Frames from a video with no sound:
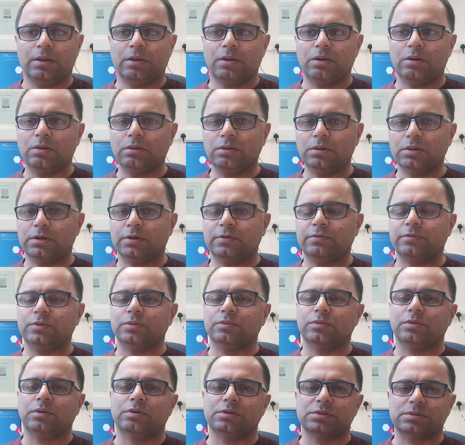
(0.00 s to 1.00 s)
Or if
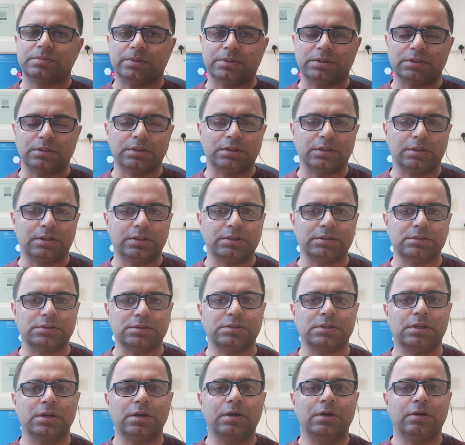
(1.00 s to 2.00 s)
your hospital has
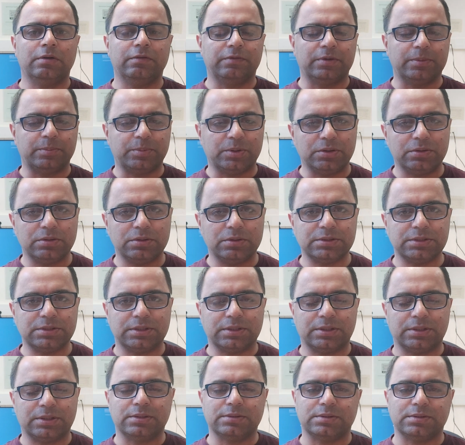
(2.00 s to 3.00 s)
fibrinogen
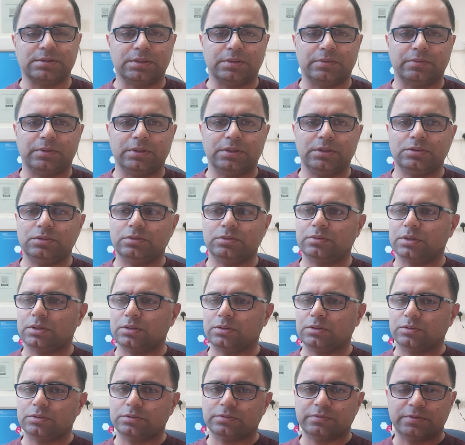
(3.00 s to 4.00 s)
concentrate, you
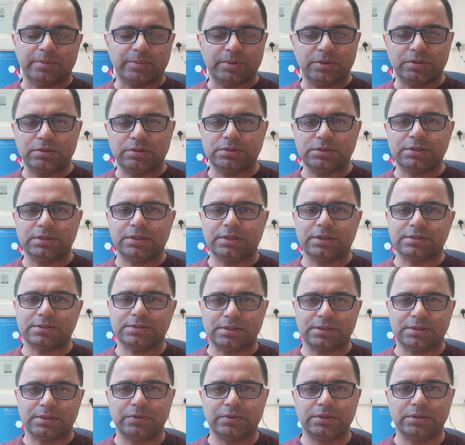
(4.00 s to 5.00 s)
can use fibrinogen
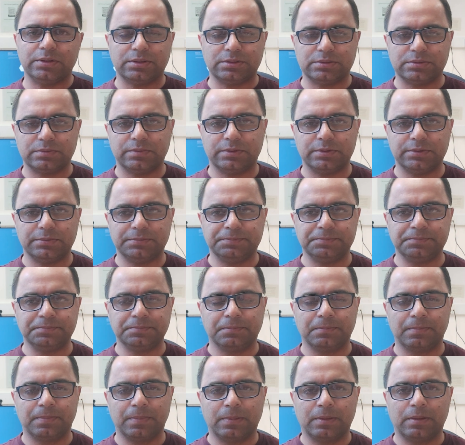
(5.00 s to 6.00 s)
concentrate as well.
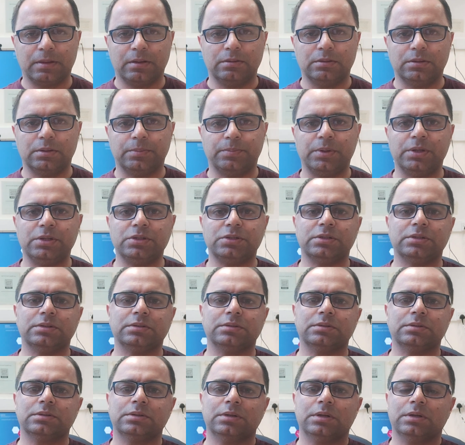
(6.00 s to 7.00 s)
The
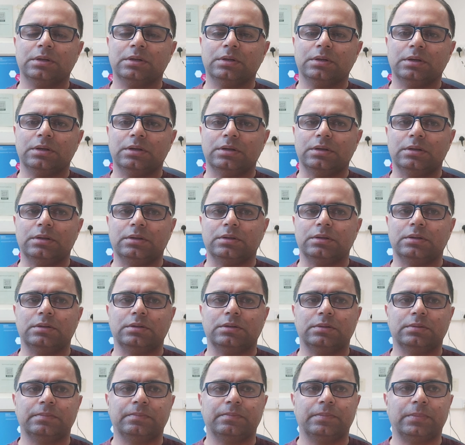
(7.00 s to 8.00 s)
patient,
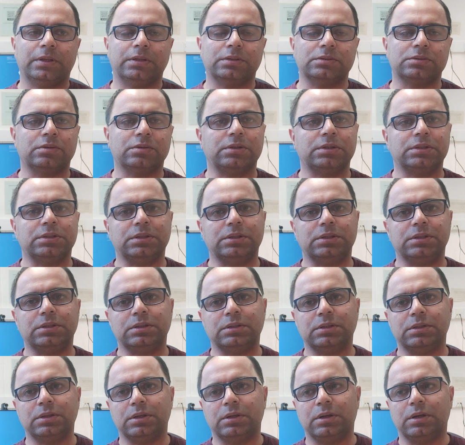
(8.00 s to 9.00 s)
the
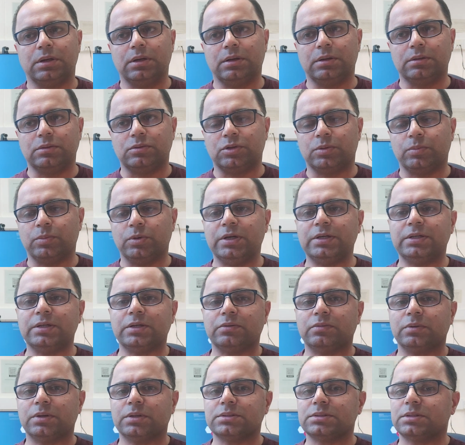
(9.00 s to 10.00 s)
thrombolytic
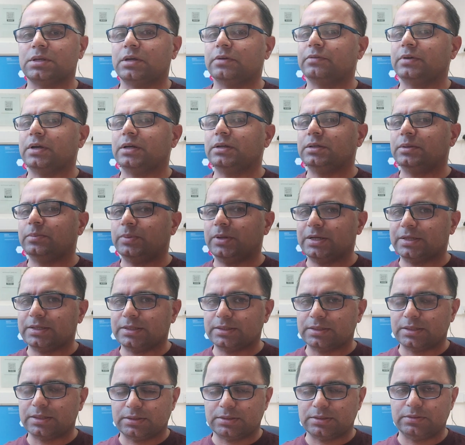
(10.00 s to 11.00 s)
drugs have
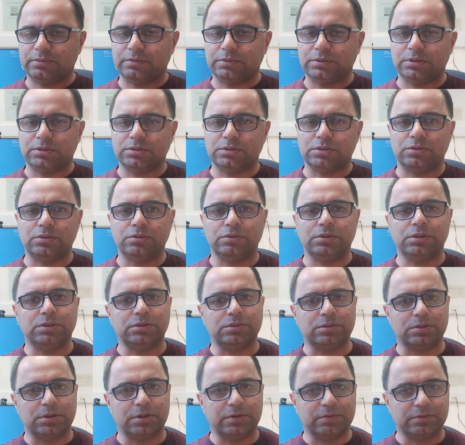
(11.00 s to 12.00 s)
antiplatelet activity, so you need
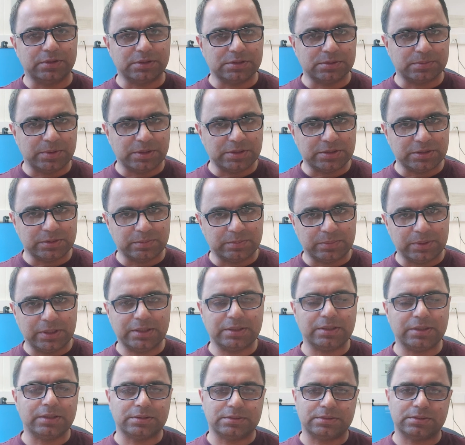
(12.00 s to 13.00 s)
to give this patient
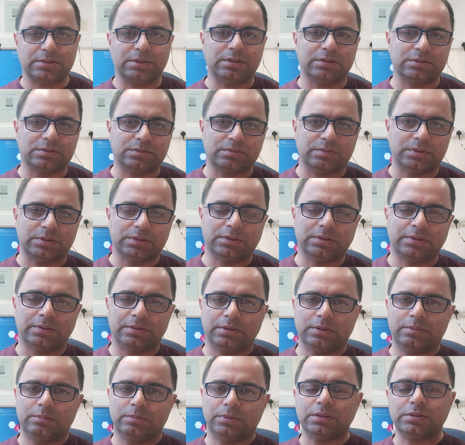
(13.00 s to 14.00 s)
platelets as well,
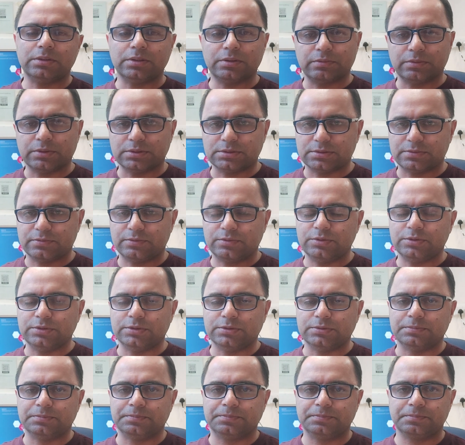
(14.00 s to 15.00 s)
platelet
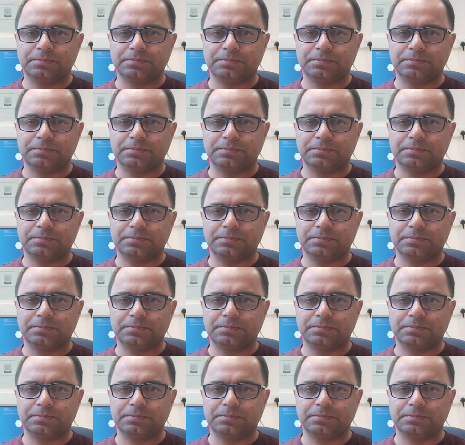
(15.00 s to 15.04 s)
transfusion.